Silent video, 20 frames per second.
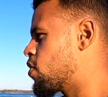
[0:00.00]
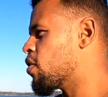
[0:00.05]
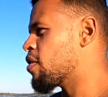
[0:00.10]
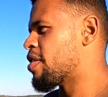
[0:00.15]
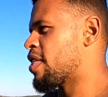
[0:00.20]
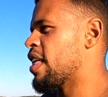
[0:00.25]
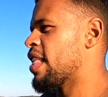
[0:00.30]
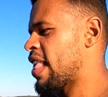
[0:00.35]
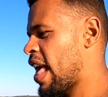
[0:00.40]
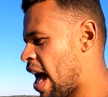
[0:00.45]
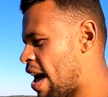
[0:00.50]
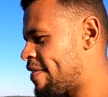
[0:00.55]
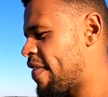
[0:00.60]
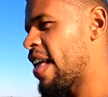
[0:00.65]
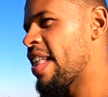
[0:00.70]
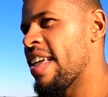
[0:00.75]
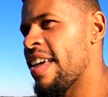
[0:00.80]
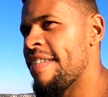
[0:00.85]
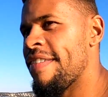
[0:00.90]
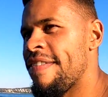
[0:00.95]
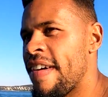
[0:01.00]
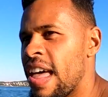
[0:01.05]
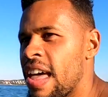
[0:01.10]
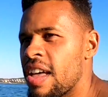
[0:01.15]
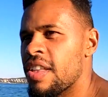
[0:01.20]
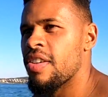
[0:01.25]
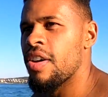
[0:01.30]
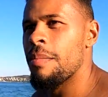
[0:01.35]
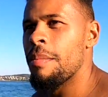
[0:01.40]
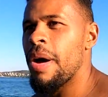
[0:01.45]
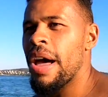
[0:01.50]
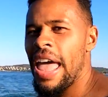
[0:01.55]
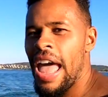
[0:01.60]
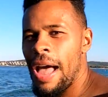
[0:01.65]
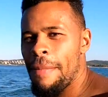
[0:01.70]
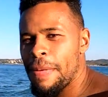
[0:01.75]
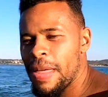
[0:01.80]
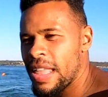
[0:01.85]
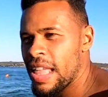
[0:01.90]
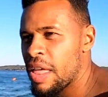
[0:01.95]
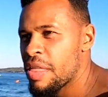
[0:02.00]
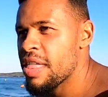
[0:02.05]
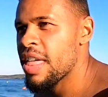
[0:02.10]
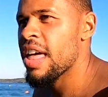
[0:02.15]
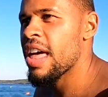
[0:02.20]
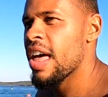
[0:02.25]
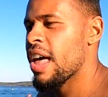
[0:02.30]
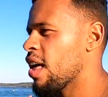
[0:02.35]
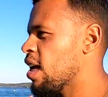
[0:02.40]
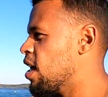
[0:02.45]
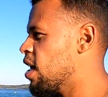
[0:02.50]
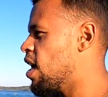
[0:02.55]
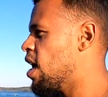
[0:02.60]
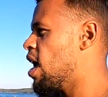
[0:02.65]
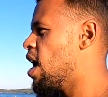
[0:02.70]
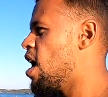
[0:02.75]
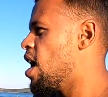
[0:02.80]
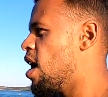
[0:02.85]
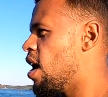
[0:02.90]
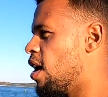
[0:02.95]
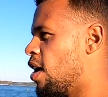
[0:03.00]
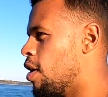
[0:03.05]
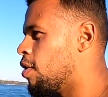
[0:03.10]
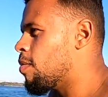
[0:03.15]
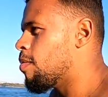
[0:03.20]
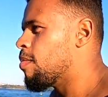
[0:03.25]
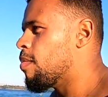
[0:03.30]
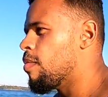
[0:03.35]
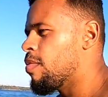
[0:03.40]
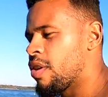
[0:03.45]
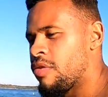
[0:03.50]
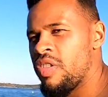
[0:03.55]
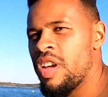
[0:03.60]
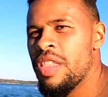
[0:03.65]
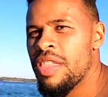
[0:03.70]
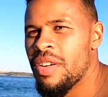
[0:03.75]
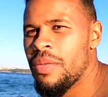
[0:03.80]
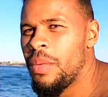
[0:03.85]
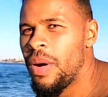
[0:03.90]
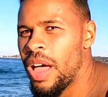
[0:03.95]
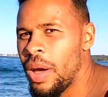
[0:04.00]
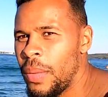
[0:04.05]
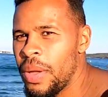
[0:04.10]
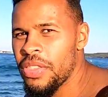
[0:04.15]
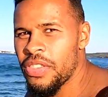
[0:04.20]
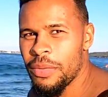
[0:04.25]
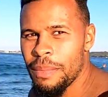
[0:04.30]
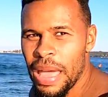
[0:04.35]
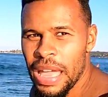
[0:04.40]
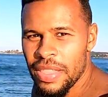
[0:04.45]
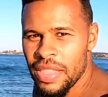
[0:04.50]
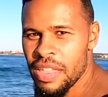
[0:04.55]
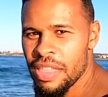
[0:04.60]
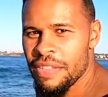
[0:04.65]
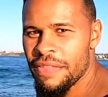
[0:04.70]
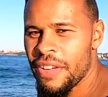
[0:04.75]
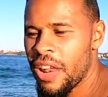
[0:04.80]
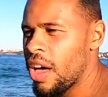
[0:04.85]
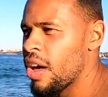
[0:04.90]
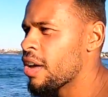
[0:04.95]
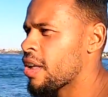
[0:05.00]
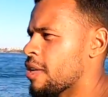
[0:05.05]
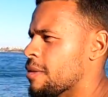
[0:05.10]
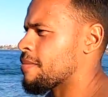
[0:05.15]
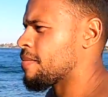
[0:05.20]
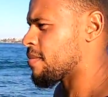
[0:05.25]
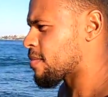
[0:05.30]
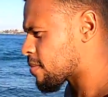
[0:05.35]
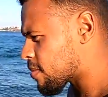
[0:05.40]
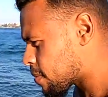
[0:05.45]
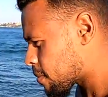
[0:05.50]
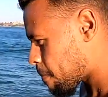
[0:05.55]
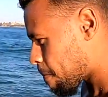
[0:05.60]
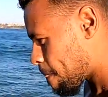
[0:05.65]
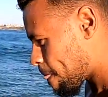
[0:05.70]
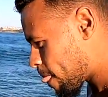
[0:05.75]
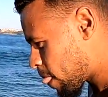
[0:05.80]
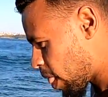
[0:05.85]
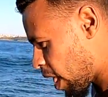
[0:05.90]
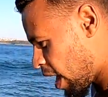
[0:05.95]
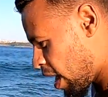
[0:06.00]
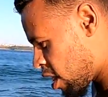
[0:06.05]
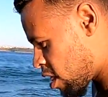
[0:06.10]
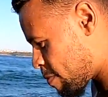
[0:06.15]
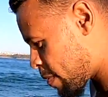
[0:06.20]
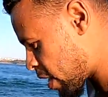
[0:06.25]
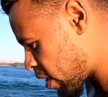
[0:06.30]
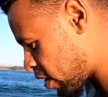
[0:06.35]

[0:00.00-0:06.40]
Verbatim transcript: Does it have any effect on my happiness here? Um, the reason why I want to make this vlog is